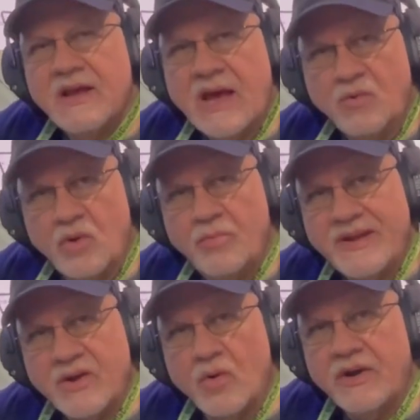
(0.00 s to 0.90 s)
and we'll
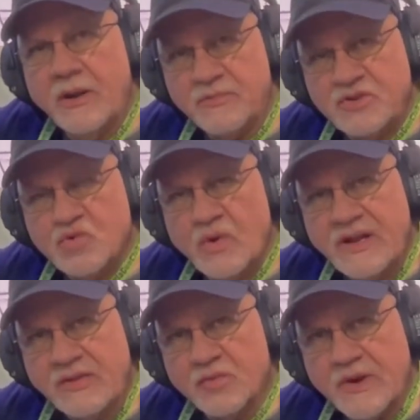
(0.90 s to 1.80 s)
be going up to
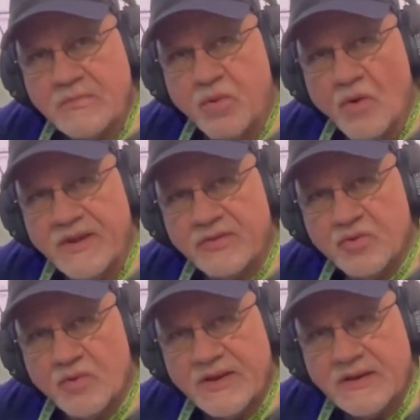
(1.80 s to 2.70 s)

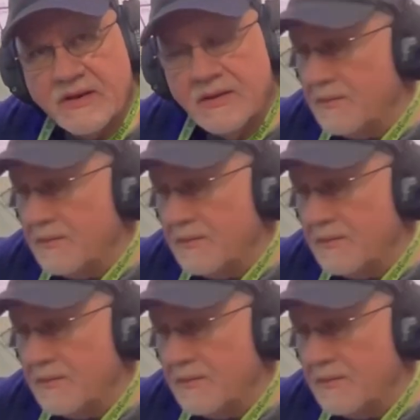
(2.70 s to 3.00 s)
23.3.